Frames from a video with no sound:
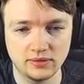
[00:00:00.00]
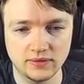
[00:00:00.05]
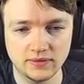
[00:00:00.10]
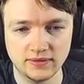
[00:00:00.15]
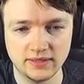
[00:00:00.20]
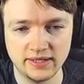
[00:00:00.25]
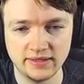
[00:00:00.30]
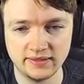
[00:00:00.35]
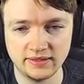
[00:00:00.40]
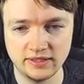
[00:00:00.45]
So
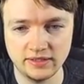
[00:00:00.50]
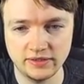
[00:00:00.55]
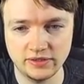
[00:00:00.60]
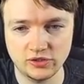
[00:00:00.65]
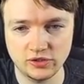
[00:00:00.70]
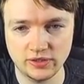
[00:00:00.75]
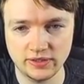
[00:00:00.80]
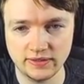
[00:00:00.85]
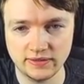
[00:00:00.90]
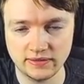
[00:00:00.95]
that's an easy
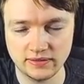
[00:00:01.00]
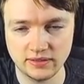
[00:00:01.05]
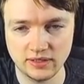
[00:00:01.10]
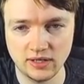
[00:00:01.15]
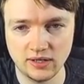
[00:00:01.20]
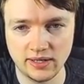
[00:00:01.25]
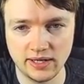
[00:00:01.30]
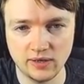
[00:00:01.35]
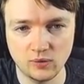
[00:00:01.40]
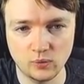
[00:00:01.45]
choice.
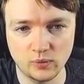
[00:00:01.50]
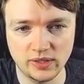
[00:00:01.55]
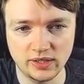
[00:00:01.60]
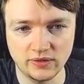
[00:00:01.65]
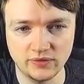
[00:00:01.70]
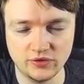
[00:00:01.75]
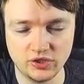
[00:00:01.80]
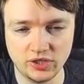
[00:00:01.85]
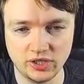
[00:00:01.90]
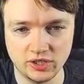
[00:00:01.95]
Alright, Wheel
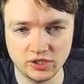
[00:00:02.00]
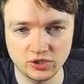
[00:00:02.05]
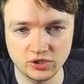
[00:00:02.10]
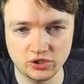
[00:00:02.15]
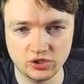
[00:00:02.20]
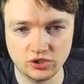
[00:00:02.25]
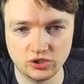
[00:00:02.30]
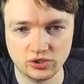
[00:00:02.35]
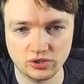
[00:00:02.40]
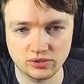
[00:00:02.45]
of
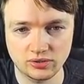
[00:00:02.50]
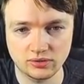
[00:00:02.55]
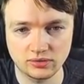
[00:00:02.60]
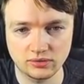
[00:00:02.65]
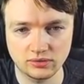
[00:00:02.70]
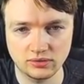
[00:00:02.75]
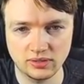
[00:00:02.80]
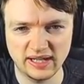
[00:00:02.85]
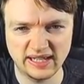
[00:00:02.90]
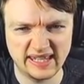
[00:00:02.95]
Change.
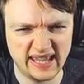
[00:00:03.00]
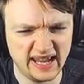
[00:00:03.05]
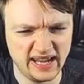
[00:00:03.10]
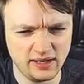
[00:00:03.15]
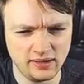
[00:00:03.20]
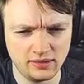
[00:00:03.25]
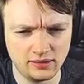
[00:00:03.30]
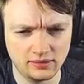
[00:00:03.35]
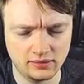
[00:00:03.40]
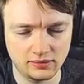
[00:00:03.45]
Again?